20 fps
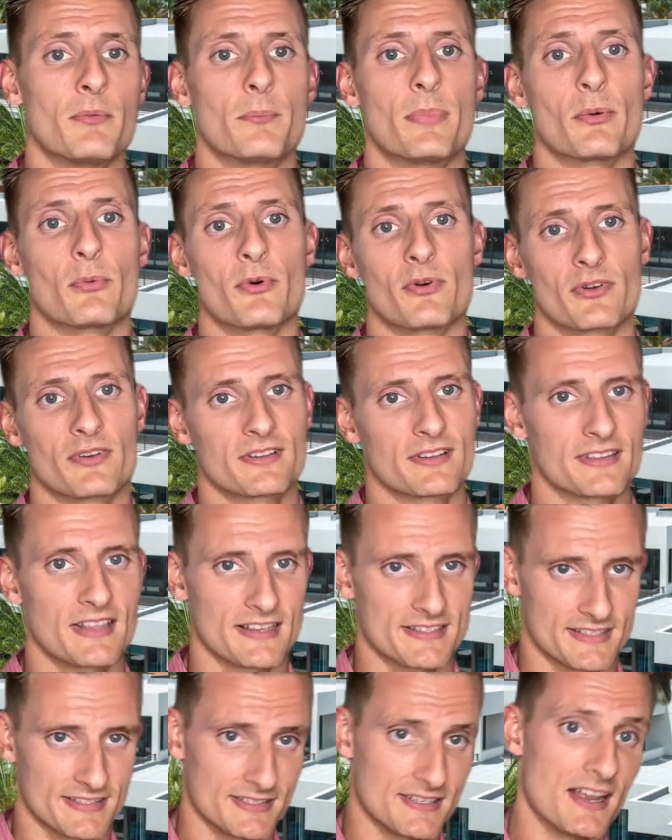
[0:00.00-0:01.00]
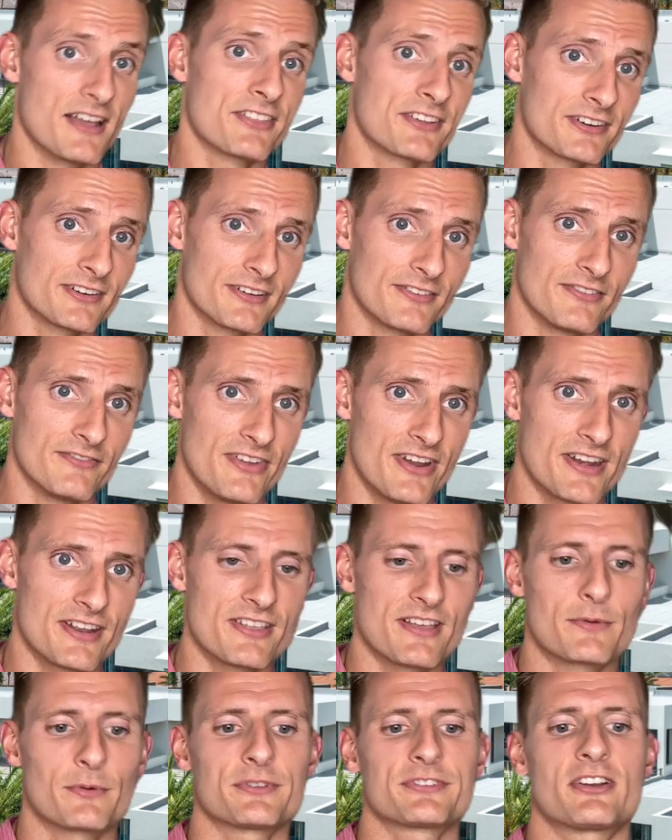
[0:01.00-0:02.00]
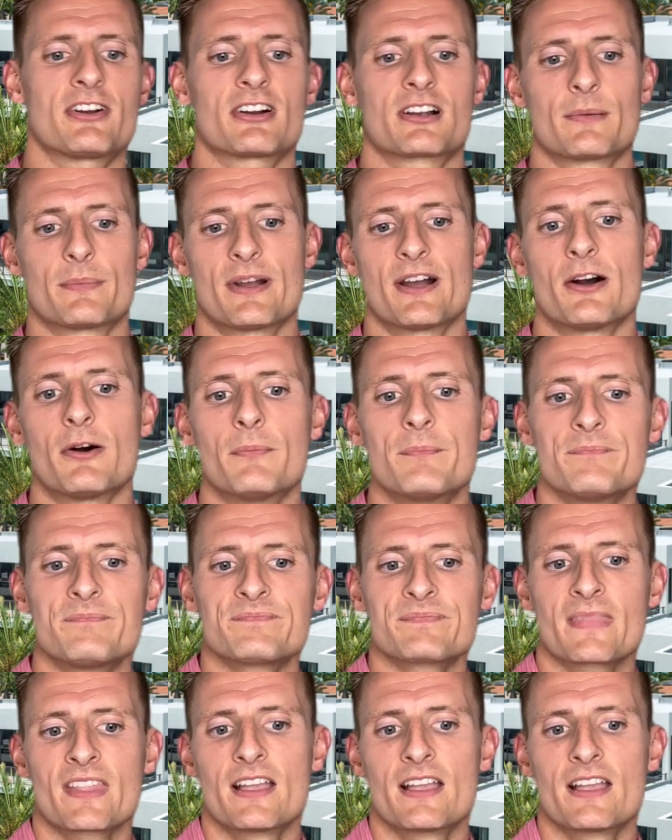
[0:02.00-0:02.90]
But that's another video that we'll talk about.